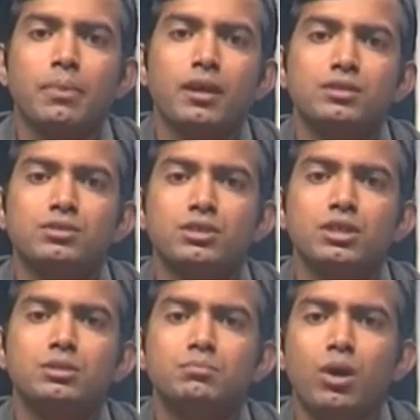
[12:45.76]
A
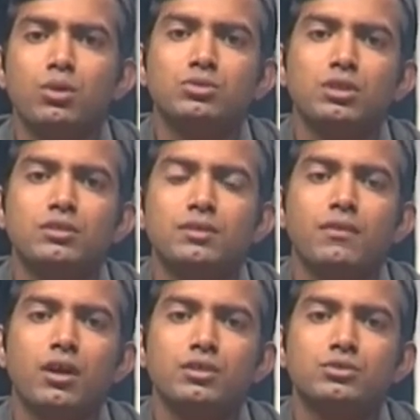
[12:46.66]
skid mounted
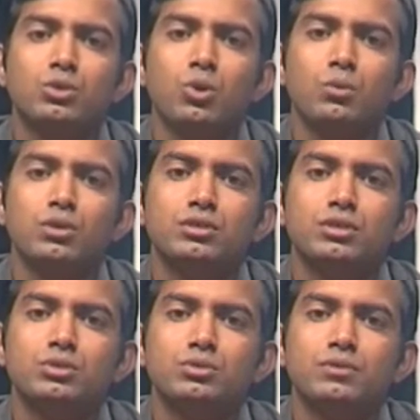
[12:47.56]
device lowered
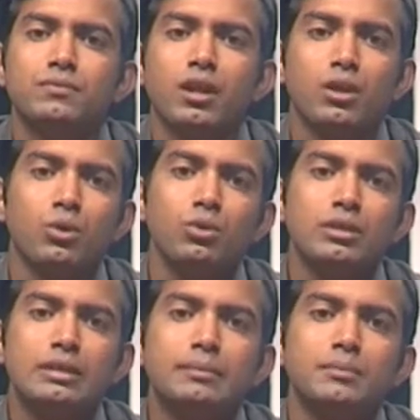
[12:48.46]
into the
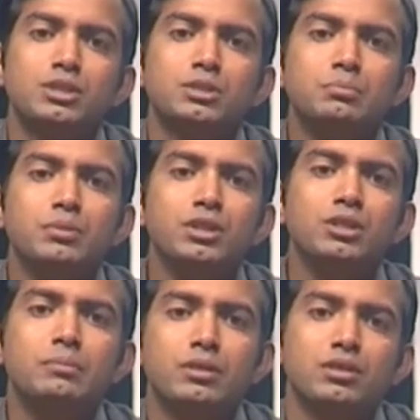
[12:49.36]
wellhole emits
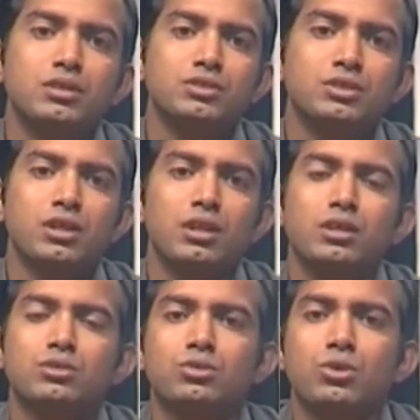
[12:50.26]
medium energy
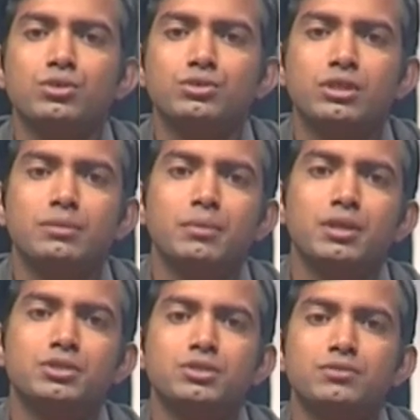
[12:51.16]
electrons and
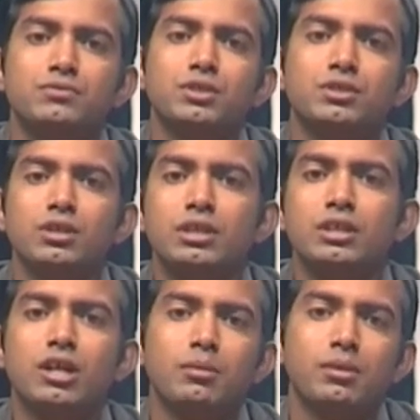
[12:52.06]
measures
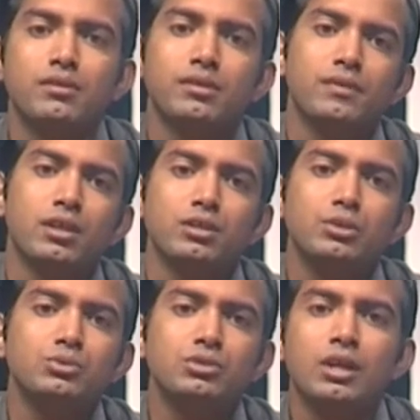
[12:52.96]
returning gamma ray
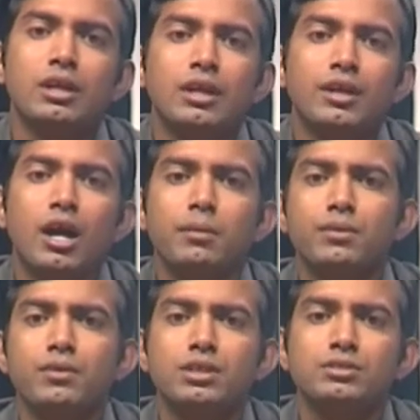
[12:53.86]
values.
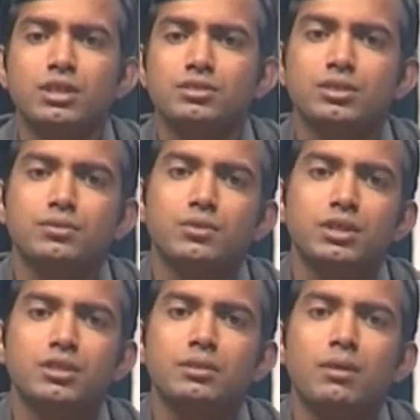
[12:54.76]
Gamma rays are
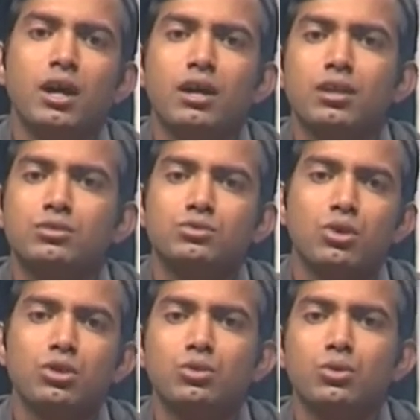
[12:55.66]
generated by
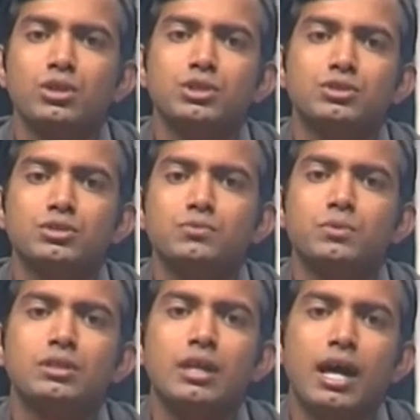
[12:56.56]
electron collisions
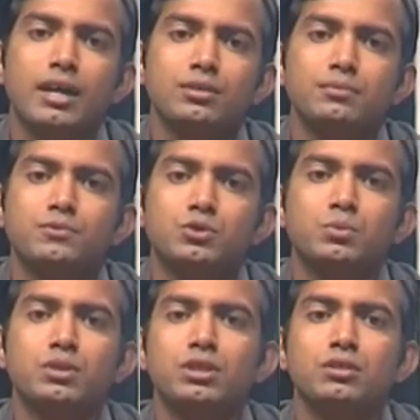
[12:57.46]
with atoms
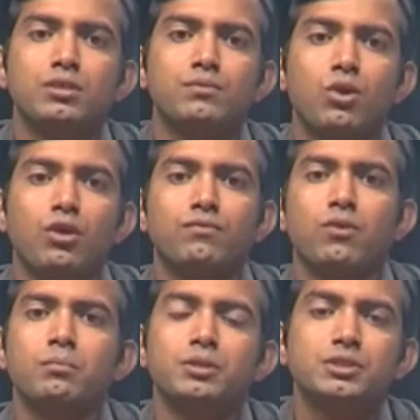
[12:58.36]
within the rock
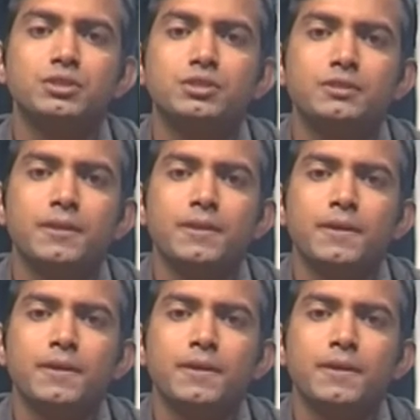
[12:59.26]
formations.